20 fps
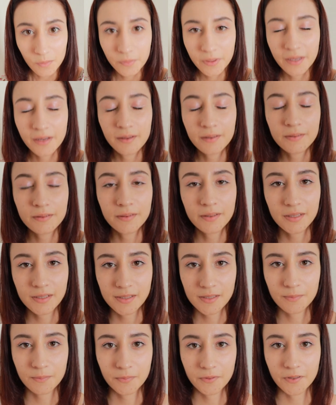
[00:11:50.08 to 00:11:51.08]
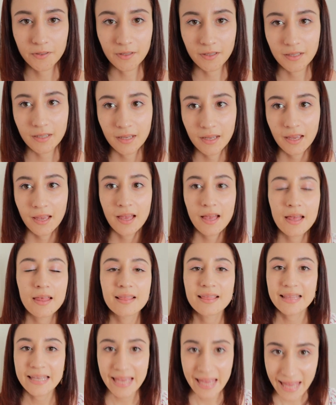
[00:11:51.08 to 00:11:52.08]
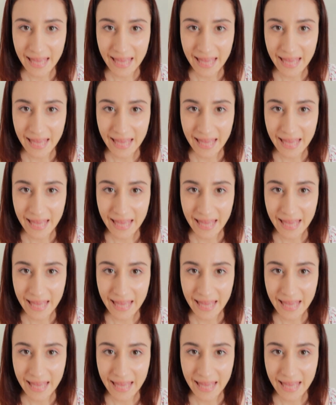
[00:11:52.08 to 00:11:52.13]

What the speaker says: we are going to put the